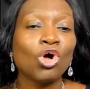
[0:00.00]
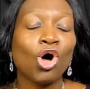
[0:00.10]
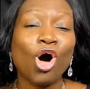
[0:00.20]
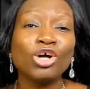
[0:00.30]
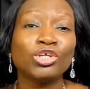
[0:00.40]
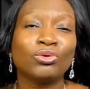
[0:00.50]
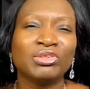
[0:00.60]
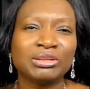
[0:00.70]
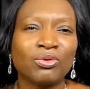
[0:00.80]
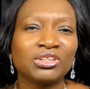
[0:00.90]
All your
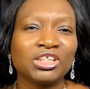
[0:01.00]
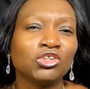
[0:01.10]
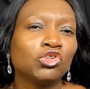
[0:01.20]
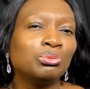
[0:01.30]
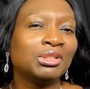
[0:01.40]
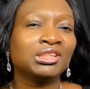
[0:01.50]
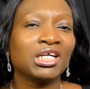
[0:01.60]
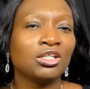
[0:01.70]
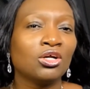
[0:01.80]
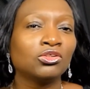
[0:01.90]
responses should be
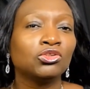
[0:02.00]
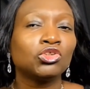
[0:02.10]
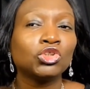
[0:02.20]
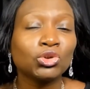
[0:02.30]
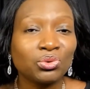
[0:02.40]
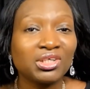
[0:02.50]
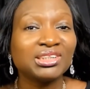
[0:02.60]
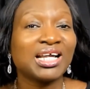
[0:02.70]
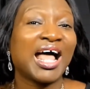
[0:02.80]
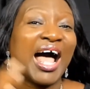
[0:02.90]
tailored
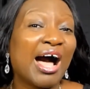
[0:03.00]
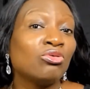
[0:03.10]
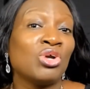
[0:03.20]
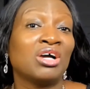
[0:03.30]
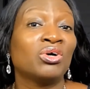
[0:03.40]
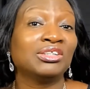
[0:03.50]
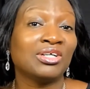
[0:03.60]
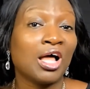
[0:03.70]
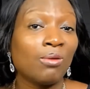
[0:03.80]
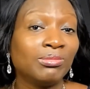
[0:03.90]
towards how you are going to
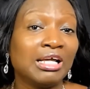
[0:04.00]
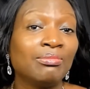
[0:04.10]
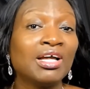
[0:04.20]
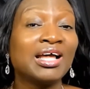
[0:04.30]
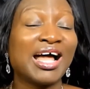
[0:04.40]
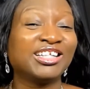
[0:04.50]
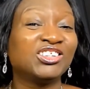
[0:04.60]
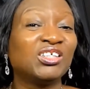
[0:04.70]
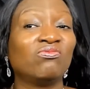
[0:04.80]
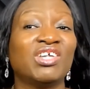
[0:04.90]
help them
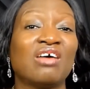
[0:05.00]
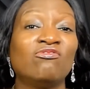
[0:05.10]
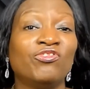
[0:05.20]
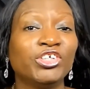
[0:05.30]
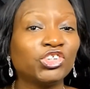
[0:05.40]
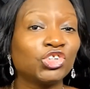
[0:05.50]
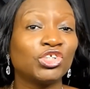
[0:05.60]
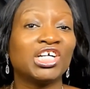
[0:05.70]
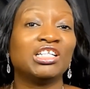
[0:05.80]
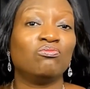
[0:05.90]
achieve their vision
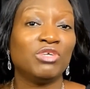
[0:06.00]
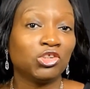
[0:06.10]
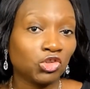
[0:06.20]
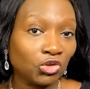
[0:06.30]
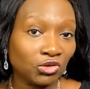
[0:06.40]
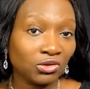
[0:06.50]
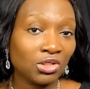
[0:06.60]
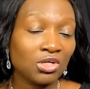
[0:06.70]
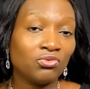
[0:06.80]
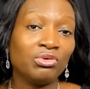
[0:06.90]
and mission.
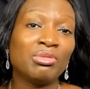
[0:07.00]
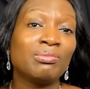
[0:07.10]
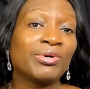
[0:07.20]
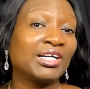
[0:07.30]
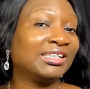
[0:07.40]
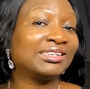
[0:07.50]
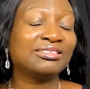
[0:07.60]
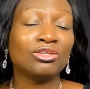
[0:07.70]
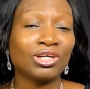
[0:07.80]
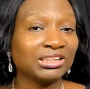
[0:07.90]
Remember, it's
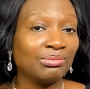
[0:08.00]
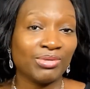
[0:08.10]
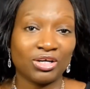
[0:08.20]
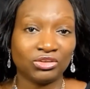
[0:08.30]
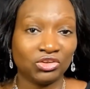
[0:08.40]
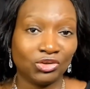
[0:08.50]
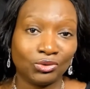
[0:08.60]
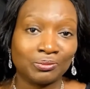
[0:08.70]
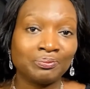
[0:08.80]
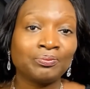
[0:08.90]
not about
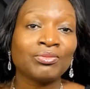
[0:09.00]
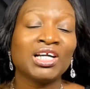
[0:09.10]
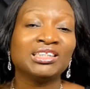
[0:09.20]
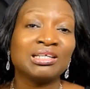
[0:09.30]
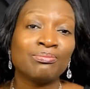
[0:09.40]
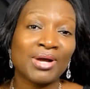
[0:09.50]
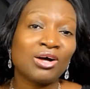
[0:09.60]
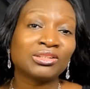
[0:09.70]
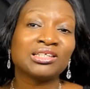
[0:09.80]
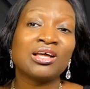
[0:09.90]
you. It's
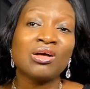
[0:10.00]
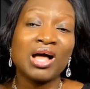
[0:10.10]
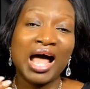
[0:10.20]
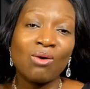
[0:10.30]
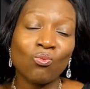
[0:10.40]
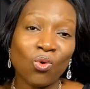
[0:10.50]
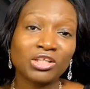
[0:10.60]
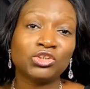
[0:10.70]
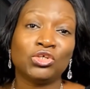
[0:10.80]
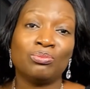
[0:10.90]
about
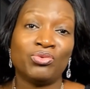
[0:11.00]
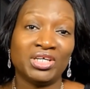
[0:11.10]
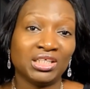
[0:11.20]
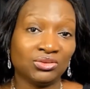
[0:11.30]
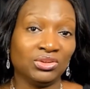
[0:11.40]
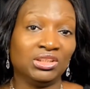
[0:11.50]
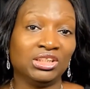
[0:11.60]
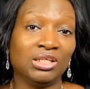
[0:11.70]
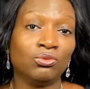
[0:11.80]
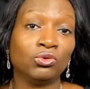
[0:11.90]
what you're bringing to the
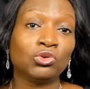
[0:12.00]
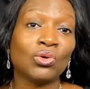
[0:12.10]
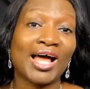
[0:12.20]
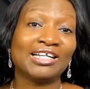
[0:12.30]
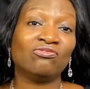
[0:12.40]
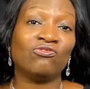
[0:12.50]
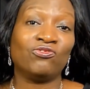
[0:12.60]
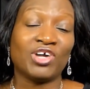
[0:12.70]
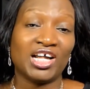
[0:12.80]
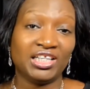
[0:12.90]
table to add
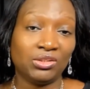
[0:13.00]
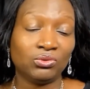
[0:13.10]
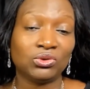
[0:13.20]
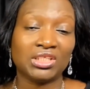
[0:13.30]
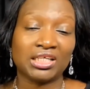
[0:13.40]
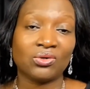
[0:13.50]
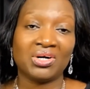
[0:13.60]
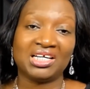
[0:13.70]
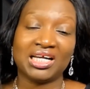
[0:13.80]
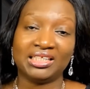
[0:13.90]
value to that
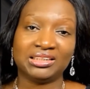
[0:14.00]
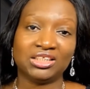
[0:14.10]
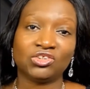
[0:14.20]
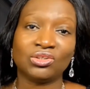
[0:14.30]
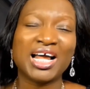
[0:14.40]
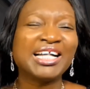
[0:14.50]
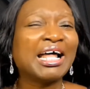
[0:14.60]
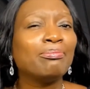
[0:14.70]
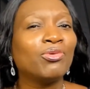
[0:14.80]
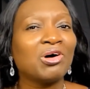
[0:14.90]
organization.
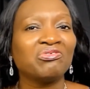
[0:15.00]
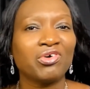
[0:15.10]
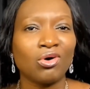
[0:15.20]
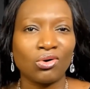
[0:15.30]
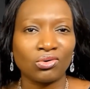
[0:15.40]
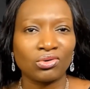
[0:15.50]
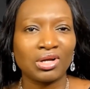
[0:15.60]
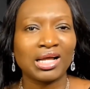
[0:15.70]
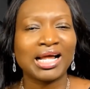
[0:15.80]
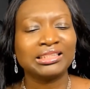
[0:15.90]
And above all,
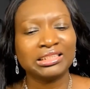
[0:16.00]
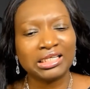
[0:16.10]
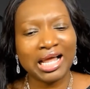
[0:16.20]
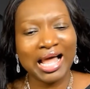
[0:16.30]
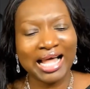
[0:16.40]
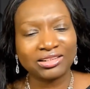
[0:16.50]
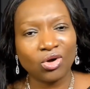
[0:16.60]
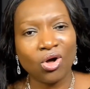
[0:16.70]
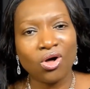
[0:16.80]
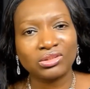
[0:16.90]
and at
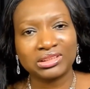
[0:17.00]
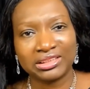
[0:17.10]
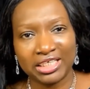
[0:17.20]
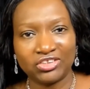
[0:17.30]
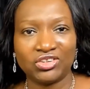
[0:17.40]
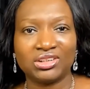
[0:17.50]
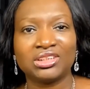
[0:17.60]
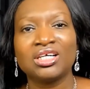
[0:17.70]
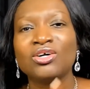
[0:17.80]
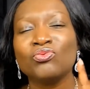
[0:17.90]
all
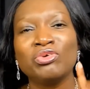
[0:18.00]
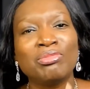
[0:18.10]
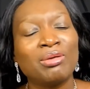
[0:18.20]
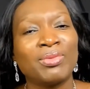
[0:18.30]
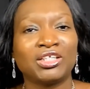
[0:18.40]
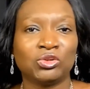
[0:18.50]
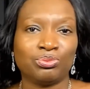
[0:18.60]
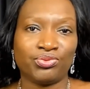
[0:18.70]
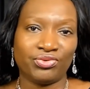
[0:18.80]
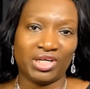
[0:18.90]
stages, remember to
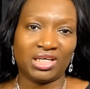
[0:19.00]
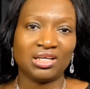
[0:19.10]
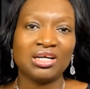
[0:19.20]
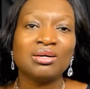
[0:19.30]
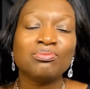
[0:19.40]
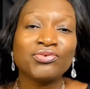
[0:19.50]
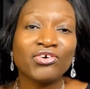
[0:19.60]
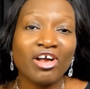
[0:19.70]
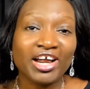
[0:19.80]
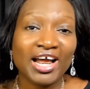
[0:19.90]
pray.
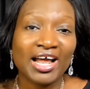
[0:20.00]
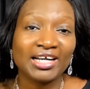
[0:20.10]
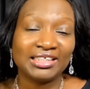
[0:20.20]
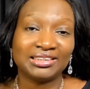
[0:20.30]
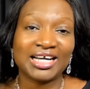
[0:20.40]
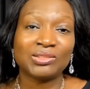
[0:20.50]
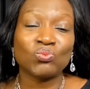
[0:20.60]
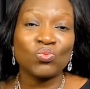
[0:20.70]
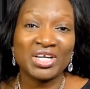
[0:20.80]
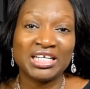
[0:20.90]
Prayer is that
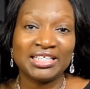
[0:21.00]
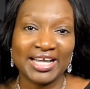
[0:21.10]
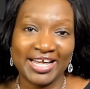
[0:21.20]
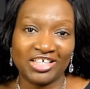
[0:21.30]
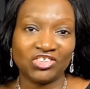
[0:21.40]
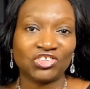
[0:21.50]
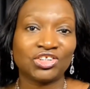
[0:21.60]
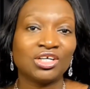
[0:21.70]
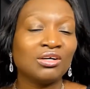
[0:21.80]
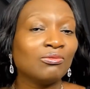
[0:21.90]
winning edge.
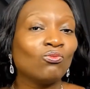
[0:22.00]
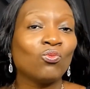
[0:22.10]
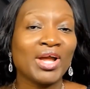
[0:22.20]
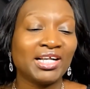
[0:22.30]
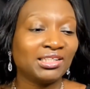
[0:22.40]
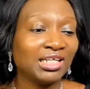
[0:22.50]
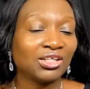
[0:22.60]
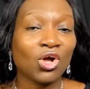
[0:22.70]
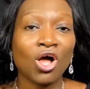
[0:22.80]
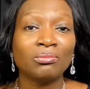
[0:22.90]
When it
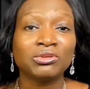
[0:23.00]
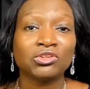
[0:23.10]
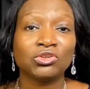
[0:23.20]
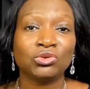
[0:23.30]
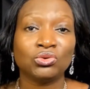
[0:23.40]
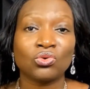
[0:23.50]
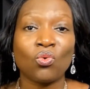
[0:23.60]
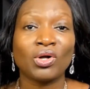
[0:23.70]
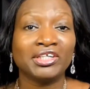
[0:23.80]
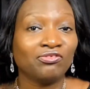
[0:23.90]
comes to
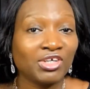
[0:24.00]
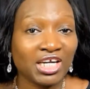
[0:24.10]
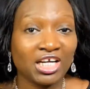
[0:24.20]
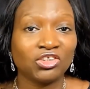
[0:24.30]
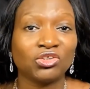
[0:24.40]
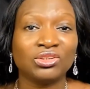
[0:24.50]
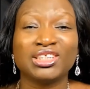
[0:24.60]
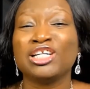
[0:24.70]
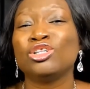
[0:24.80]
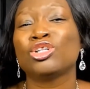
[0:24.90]
qualifications,
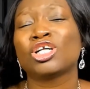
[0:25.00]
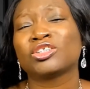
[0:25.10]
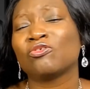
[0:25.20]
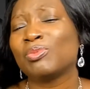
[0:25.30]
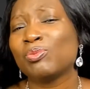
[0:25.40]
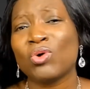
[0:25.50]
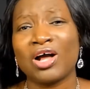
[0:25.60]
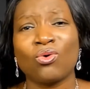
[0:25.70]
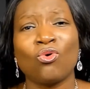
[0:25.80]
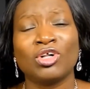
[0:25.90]
a lot of people are
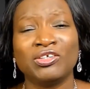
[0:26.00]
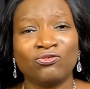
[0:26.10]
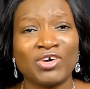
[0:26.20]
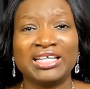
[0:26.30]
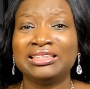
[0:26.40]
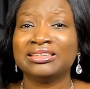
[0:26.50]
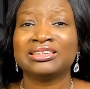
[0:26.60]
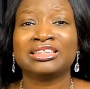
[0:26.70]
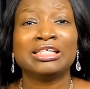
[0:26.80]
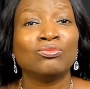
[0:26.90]
qualified the
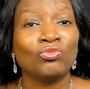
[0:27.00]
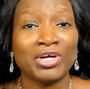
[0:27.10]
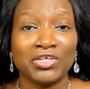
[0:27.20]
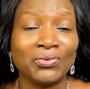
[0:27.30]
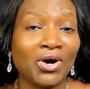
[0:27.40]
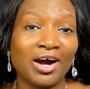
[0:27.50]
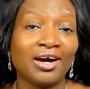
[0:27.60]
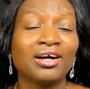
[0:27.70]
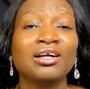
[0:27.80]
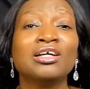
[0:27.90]
same way you
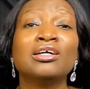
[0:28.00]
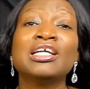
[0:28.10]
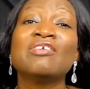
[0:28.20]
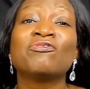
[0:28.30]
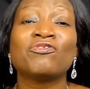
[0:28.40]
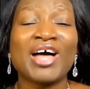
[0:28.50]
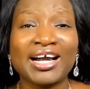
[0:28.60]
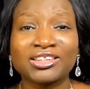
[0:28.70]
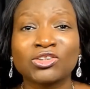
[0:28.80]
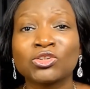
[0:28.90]
are. In
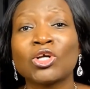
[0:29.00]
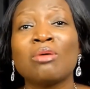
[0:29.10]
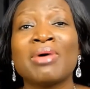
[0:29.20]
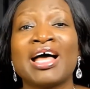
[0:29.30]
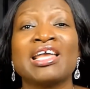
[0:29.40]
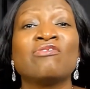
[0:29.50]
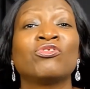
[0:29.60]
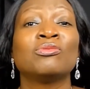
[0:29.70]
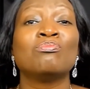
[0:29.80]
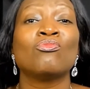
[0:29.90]
fact, some are
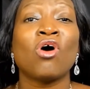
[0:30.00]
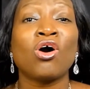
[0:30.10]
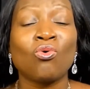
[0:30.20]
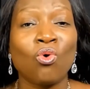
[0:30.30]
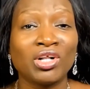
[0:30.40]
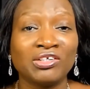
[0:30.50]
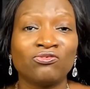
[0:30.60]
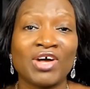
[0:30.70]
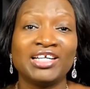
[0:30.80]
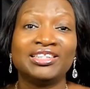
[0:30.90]
even more
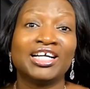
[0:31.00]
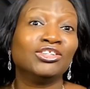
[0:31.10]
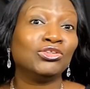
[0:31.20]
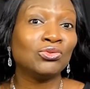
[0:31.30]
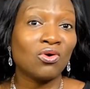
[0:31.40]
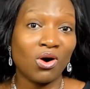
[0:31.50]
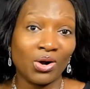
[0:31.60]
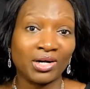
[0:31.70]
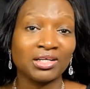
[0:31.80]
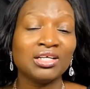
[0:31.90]
qualified than you
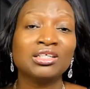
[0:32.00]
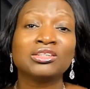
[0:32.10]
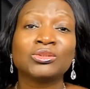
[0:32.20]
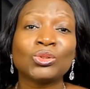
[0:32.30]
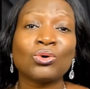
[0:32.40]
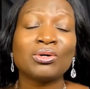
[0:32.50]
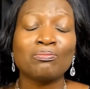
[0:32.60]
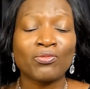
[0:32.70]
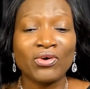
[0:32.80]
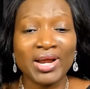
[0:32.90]
are. So
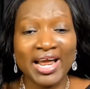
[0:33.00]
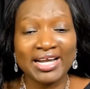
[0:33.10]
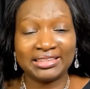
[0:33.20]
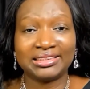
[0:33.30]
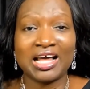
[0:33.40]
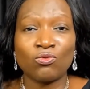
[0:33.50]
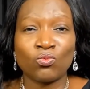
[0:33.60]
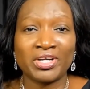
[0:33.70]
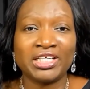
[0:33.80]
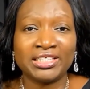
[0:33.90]
prayer is that
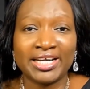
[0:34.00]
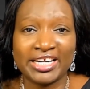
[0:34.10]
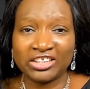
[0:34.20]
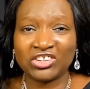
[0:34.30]
winning edge.